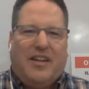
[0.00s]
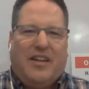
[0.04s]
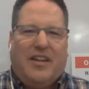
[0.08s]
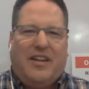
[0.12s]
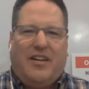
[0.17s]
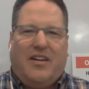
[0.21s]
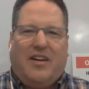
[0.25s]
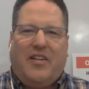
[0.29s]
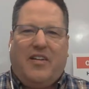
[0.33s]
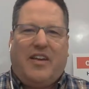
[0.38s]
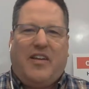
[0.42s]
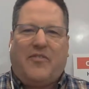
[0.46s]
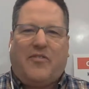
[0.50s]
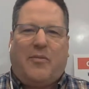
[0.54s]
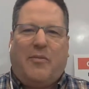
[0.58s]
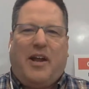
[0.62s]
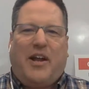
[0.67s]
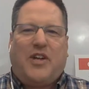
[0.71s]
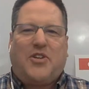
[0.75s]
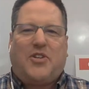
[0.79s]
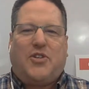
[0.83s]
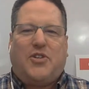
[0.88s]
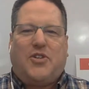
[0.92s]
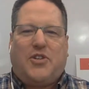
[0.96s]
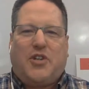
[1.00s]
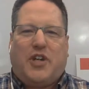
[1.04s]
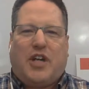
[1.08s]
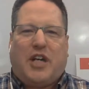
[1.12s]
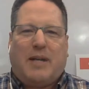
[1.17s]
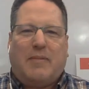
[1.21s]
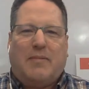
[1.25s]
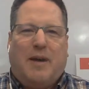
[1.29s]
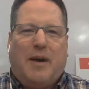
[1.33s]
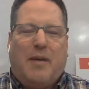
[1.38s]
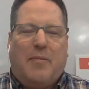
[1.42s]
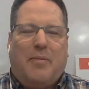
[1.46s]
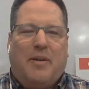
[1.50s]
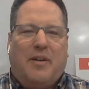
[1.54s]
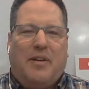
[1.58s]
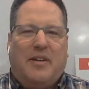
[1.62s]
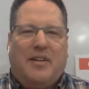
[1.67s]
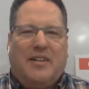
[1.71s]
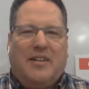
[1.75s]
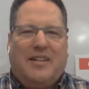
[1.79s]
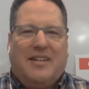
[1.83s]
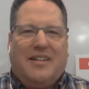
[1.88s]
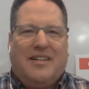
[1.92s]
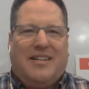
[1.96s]
And all the information should come up
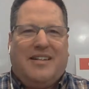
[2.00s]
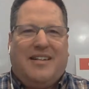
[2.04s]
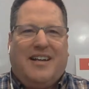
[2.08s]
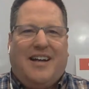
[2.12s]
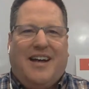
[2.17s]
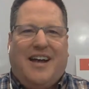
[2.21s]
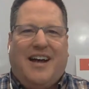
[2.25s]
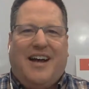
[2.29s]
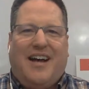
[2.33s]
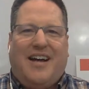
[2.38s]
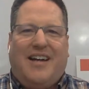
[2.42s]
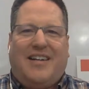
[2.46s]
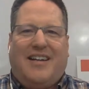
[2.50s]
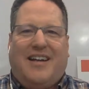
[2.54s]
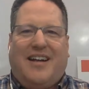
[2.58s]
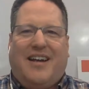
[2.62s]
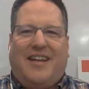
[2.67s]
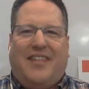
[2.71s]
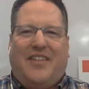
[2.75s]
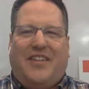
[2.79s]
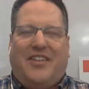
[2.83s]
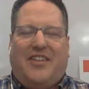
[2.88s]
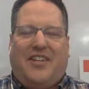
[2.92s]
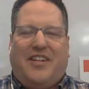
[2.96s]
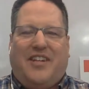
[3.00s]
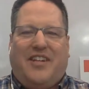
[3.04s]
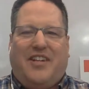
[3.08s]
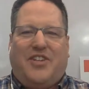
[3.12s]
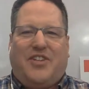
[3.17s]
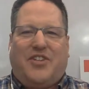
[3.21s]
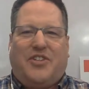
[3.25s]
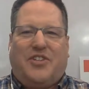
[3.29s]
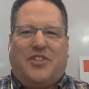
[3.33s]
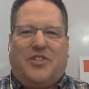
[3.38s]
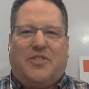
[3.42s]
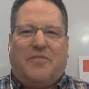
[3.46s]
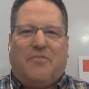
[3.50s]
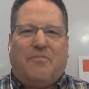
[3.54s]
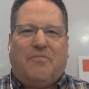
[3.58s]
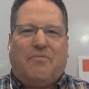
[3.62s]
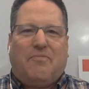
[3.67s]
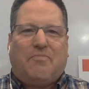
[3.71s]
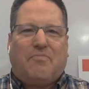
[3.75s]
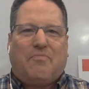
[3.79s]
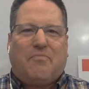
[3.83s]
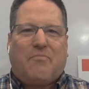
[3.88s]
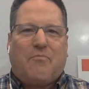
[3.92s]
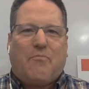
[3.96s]
on the TISH.
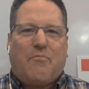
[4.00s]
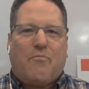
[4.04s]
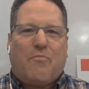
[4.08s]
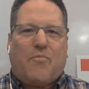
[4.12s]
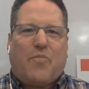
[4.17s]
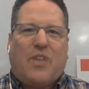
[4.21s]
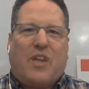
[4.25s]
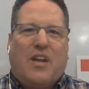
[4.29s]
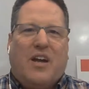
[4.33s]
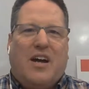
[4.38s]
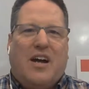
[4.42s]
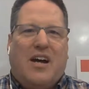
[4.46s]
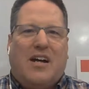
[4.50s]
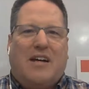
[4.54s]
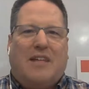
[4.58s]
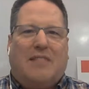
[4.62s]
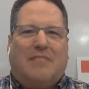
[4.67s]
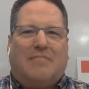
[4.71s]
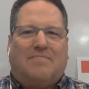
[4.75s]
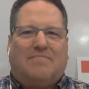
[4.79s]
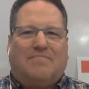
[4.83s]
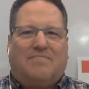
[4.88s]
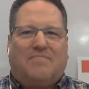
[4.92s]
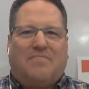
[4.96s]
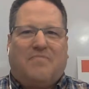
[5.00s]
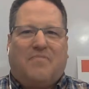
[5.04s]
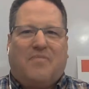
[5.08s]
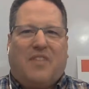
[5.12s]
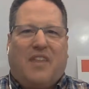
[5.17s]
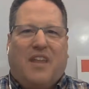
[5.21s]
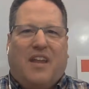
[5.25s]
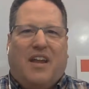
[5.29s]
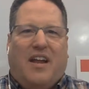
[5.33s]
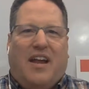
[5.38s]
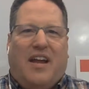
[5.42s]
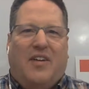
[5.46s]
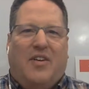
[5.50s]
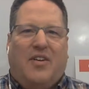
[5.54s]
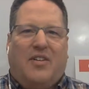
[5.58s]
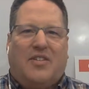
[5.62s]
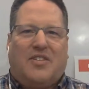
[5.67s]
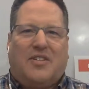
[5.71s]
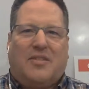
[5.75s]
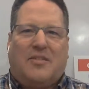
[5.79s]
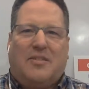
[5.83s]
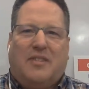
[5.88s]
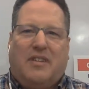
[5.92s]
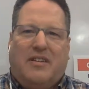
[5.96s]
I know
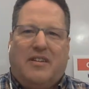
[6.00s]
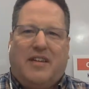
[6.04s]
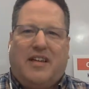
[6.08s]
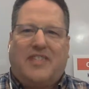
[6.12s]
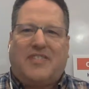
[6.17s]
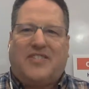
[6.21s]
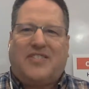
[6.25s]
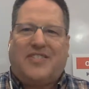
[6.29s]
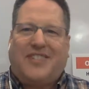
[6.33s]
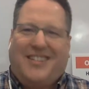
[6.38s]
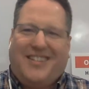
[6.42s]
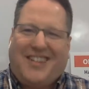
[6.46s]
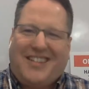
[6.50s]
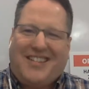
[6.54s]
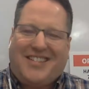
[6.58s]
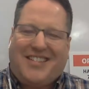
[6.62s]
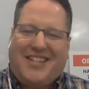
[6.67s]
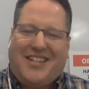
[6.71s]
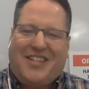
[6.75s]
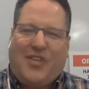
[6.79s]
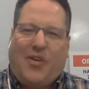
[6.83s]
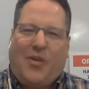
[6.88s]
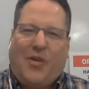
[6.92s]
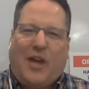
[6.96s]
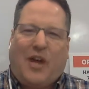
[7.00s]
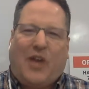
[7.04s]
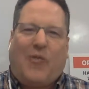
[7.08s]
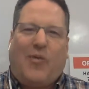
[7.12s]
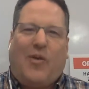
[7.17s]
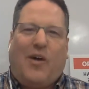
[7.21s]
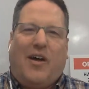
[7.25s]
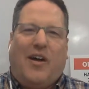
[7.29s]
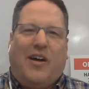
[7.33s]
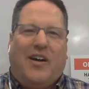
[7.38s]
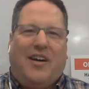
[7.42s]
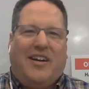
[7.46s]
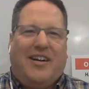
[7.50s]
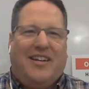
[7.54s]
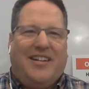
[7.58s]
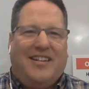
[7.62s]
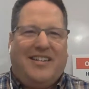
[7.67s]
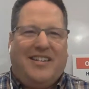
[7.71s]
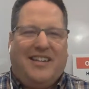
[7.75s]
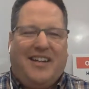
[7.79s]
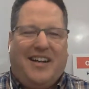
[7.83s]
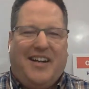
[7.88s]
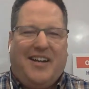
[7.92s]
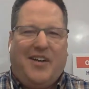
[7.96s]
something unless they don't require it.
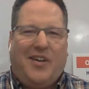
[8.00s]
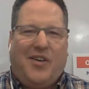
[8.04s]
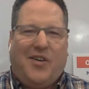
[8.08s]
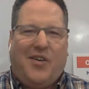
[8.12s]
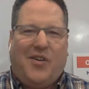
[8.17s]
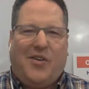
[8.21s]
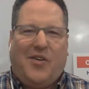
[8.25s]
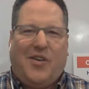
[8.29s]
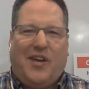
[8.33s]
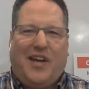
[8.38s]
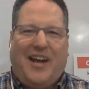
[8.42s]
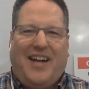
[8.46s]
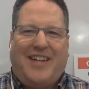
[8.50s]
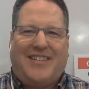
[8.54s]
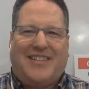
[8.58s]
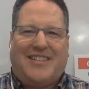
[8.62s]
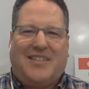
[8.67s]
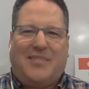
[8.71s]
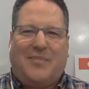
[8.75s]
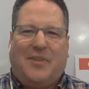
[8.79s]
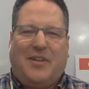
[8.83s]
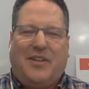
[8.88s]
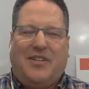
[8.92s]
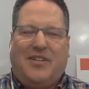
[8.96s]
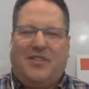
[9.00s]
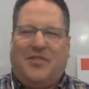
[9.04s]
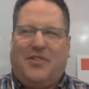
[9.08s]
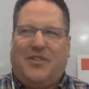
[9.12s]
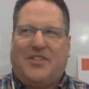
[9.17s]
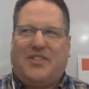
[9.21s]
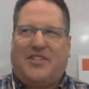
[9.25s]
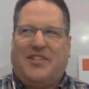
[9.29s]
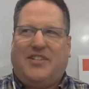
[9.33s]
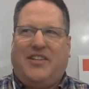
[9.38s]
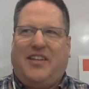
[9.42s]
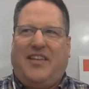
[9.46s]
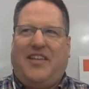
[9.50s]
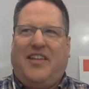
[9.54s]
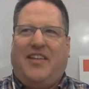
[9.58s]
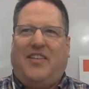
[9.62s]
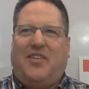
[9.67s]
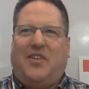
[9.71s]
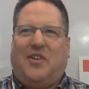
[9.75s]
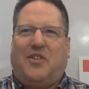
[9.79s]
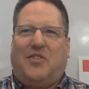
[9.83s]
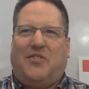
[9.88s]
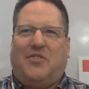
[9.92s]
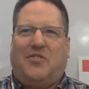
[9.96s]
I know I had someone recently
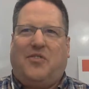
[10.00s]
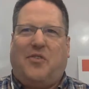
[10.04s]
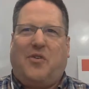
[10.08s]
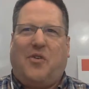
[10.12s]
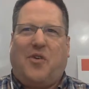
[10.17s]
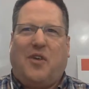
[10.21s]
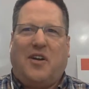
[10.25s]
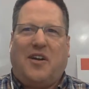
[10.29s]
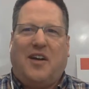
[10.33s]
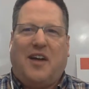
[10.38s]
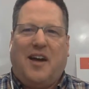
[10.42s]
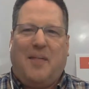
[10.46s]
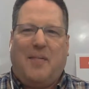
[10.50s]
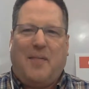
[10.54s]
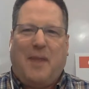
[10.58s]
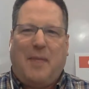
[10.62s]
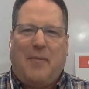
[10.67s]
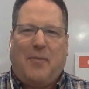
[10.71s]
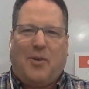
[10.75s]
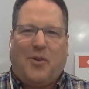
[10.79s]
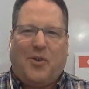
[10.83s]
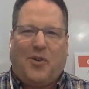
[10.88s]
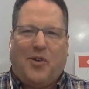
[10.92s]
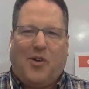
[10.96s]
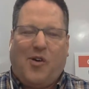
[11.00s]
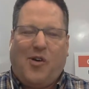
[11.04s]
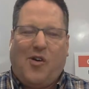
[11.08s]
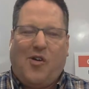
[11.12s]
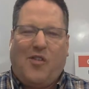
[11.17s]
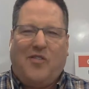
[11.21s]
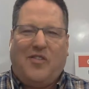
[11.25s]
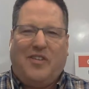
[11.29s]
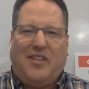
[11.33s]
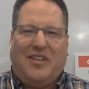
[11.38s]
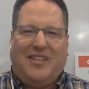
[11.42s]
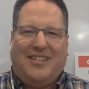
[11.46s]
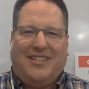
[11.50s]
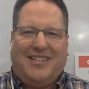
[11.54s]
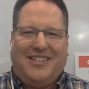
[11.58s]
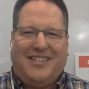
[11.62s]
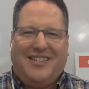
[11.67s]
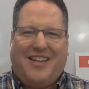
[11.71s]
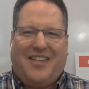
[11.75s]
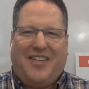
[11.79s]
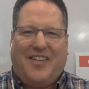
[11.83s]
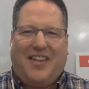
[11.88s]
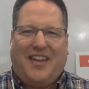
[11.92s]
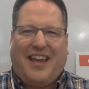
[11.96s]
that looked for Maple Grove and
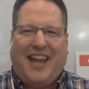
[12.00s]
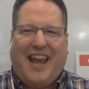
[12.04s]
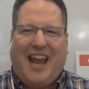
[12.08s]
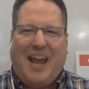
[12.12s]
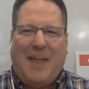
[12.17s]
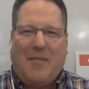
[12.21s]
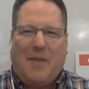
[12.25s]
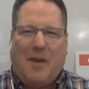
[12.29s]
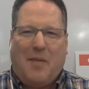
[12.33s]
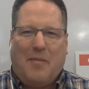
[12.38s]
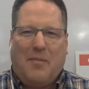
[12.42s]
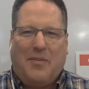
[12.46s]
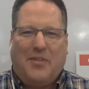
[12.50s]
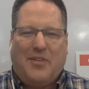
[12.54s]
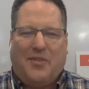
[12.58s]
nothing came up.